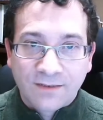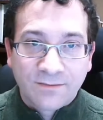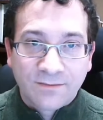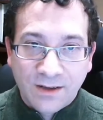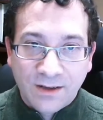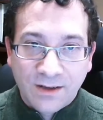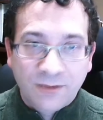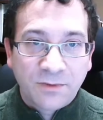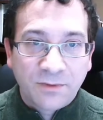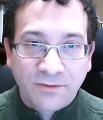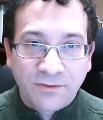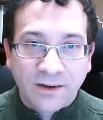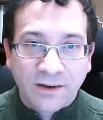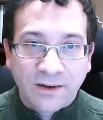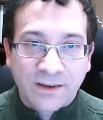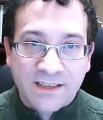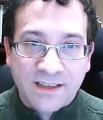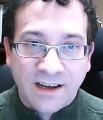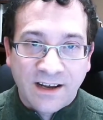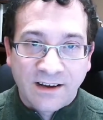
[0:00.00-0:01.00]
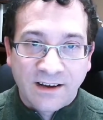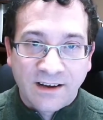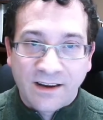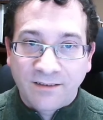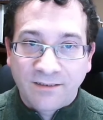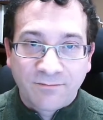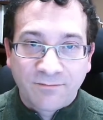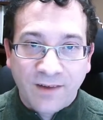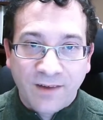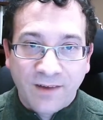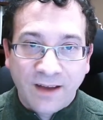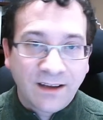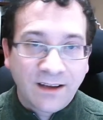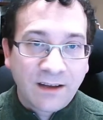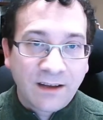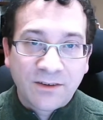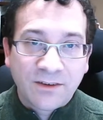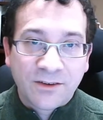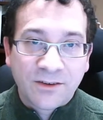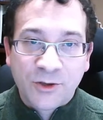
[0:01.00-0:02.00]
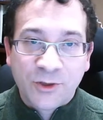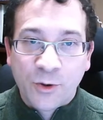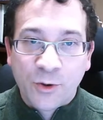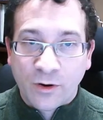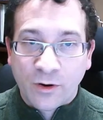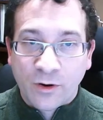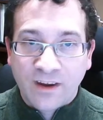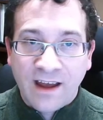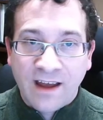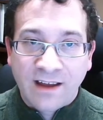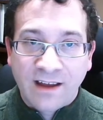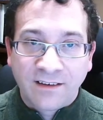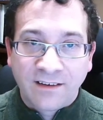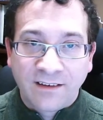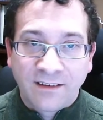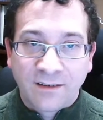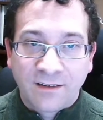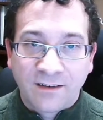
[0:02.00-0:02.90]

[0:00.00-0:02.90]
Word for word: that would be fair to say. And I give it the shorthand